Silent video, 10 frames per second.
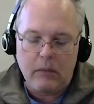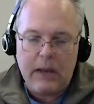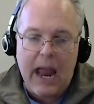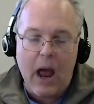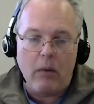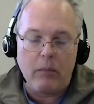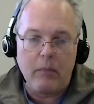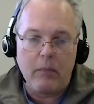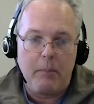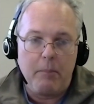now
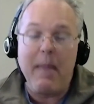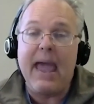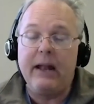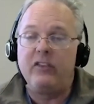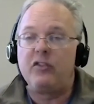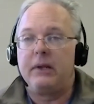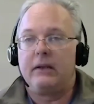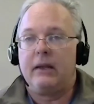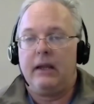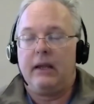
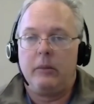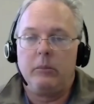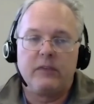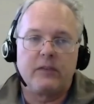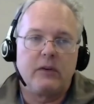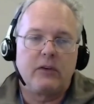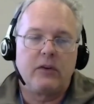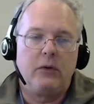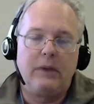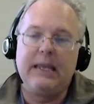management teams
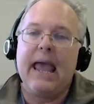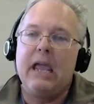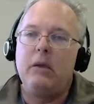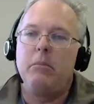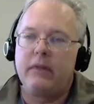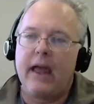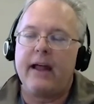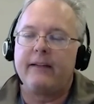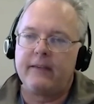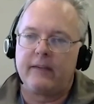to game
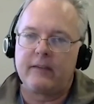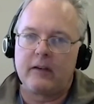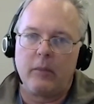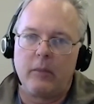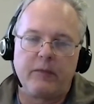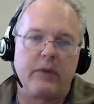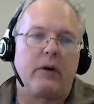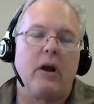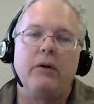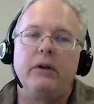that system for
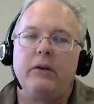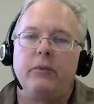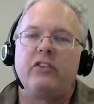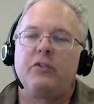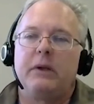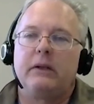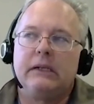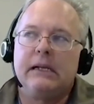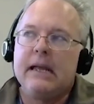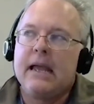their own enrichment.
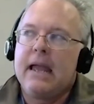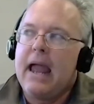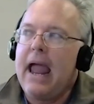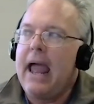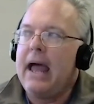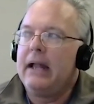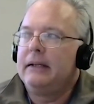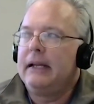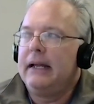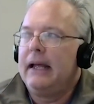And
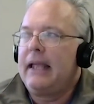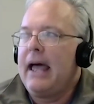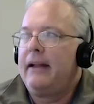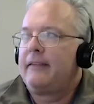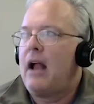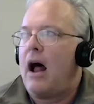again, it's